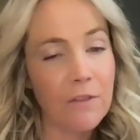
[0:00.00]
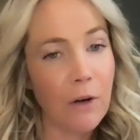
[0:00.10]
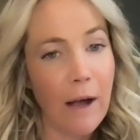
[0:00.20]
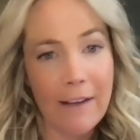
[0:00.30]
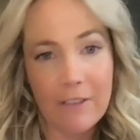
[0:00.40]
If
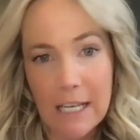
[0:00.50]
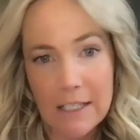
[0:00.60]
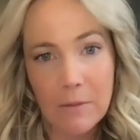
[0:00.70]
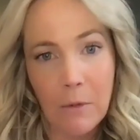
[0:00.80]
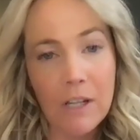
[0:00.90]
you don't have a
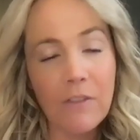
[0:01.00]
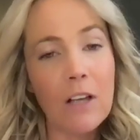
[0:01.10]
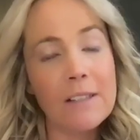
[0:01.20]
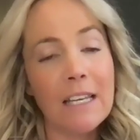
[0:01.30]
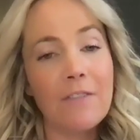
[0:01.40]
testimony
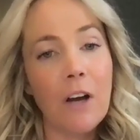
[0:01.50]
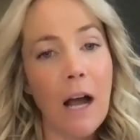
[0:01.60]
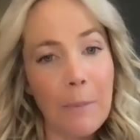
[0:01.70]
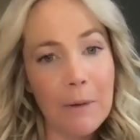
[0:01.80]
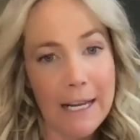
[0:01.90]
vault, see if your
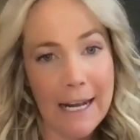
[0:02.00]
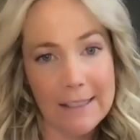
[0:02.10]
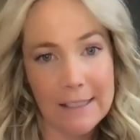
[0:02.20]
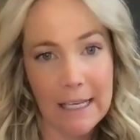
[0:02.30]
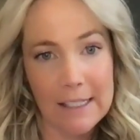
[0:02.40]
upline
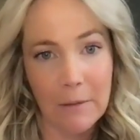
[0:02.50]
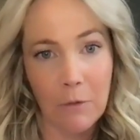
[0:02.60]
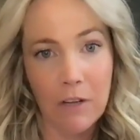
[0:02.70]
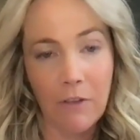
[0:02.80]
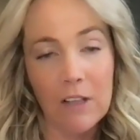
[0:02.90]
has a
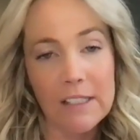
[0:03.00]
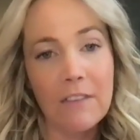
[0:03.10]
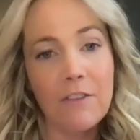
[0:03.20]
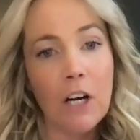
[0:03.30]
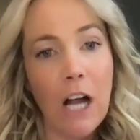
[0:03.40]
testimony vault.
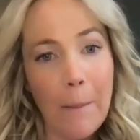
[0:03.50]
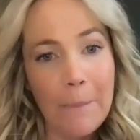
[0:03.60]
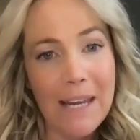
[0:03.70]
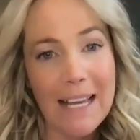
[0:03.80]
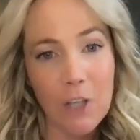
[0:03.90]
See if your
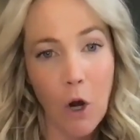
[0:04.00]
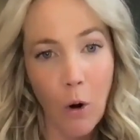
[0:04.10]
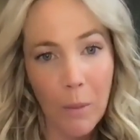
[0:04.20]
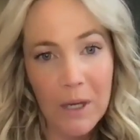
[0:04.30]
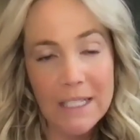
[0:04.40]
company has a
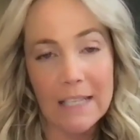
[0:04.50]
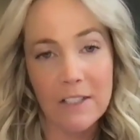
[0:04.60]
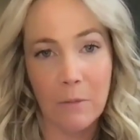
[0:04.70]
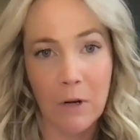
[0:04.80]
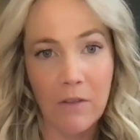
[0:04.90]
corporate
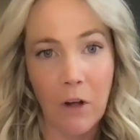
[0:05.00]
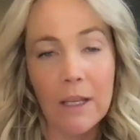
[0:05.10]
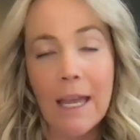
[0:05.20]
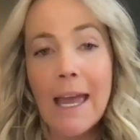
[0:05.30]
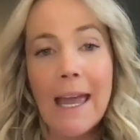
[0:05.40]
testimony vault.